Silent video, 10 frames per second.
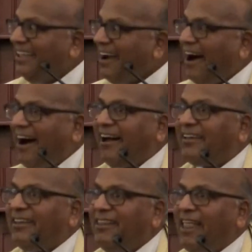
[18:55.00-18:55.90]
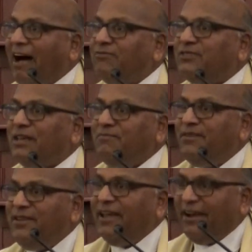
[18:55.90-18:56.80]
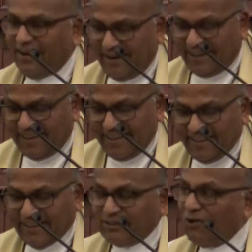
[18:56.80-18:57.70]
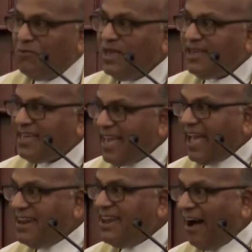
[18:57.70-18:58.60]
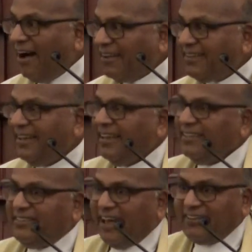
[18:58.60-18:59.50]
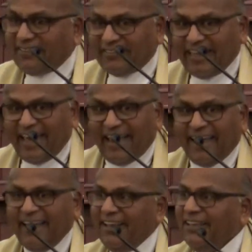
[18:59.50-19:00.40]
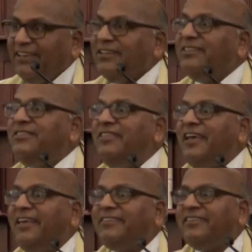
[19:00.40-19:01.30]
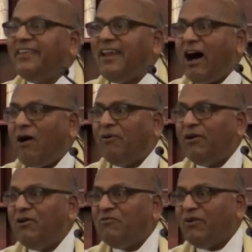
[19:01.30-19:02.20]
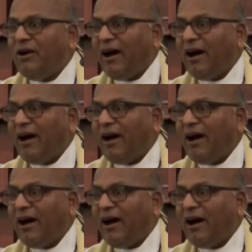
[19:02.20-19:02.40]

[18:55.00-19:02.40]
God loves him dearly. So we cannot just say, this is an hour for